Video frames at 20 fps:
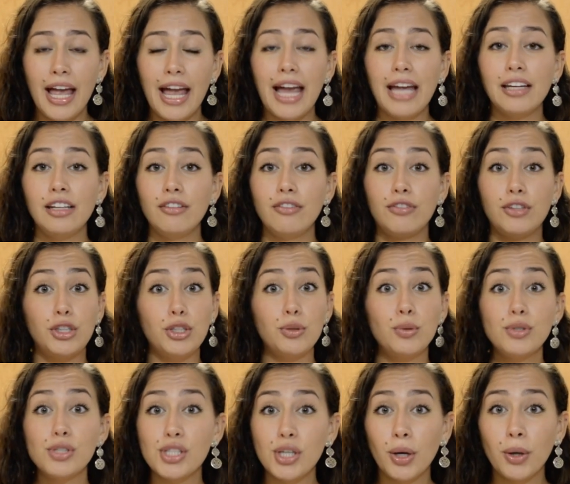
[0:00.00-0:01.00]
And if
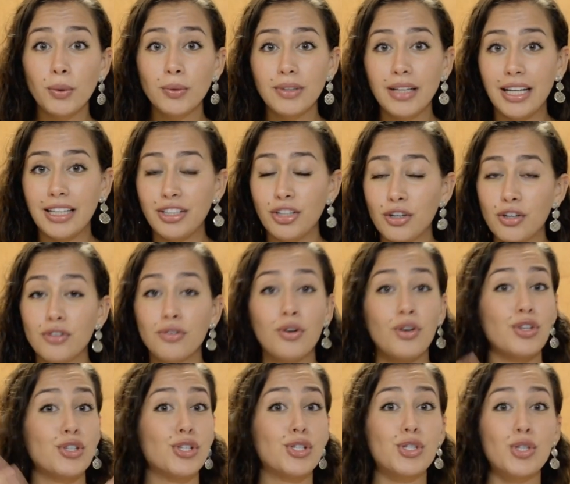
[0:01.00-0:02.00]
you don't and you're
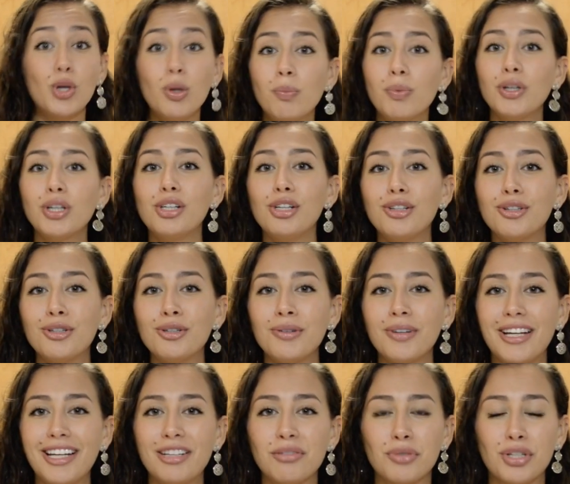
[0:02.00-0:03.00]
super new
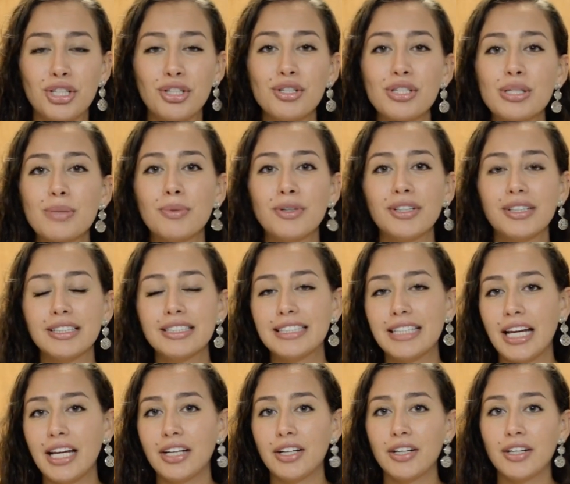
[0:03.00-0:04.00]
in reusable
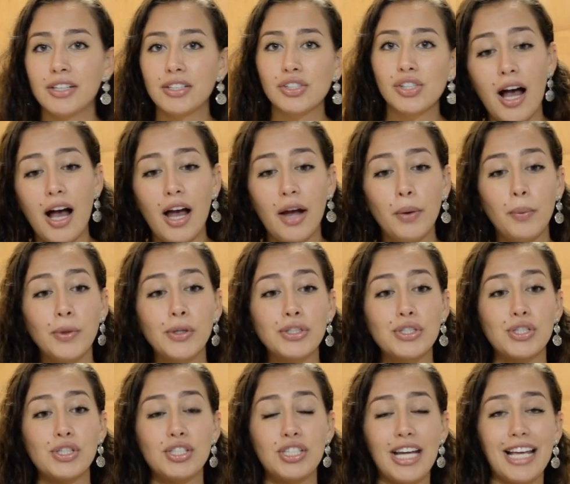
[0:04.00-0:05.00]
containers, I will
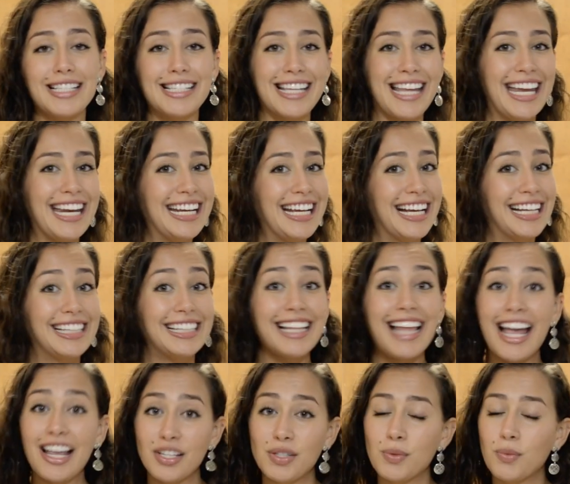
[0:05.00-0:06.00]
suggest getting a
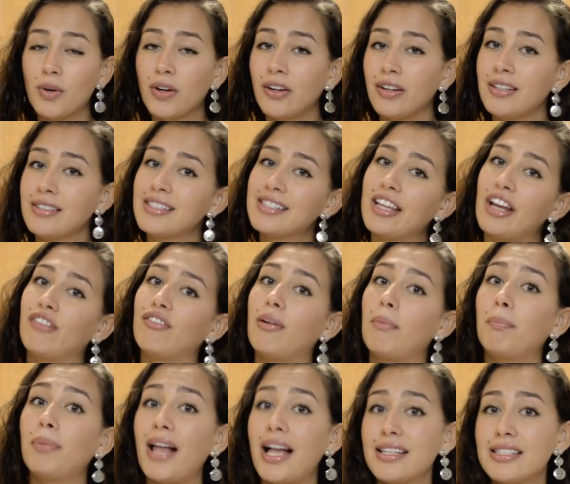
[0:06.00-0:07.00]
glass one instead of a
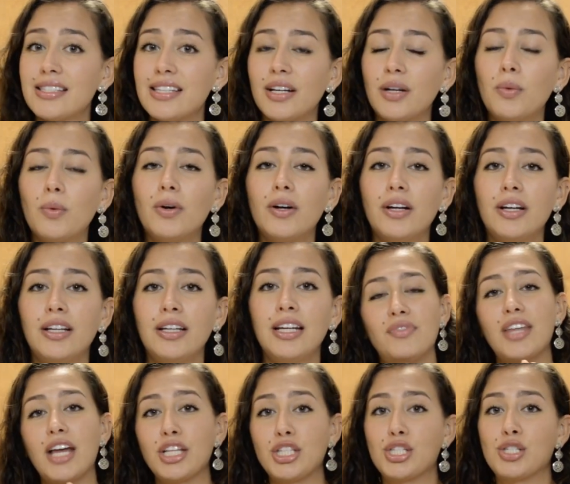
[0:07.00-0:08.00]
plastic one.
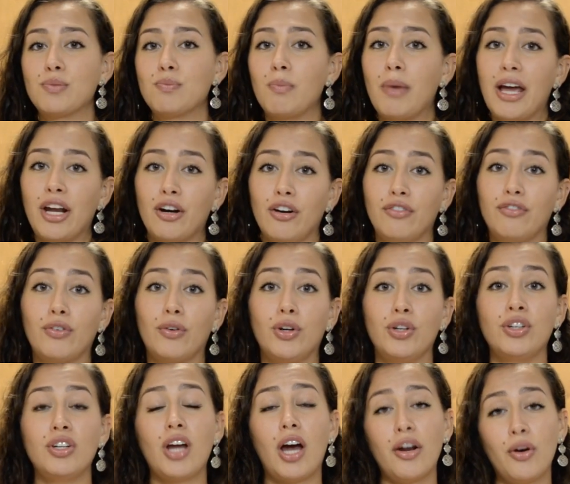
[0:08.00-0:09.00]
That's better for
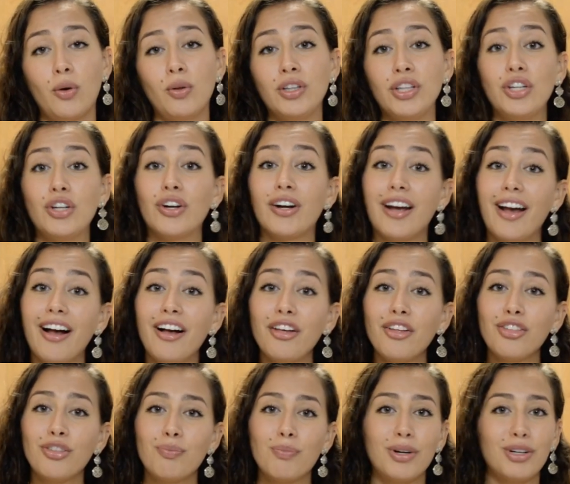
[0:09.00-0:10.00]
not only your
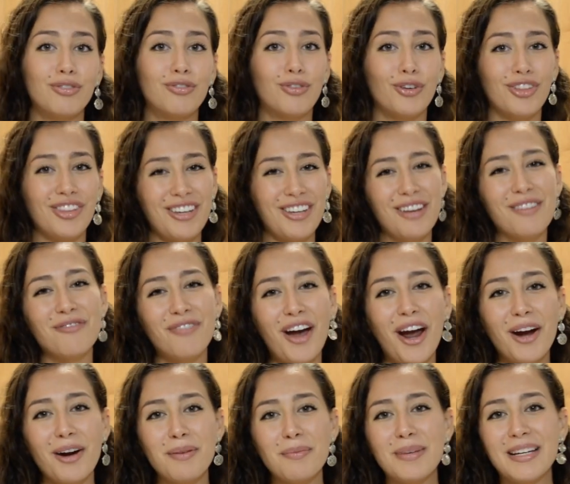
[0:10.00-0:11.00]
health, but for the
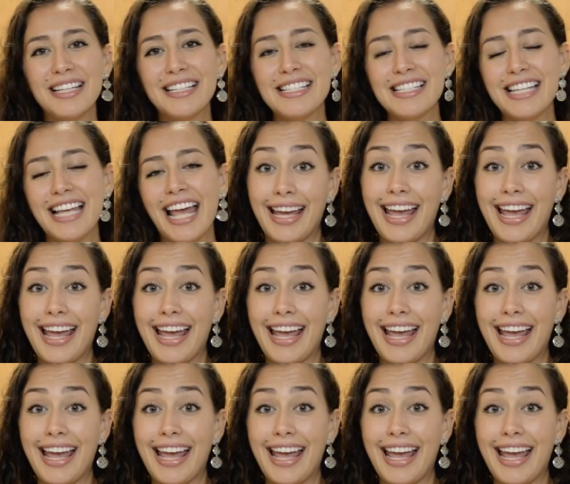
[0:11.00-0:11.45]
environment.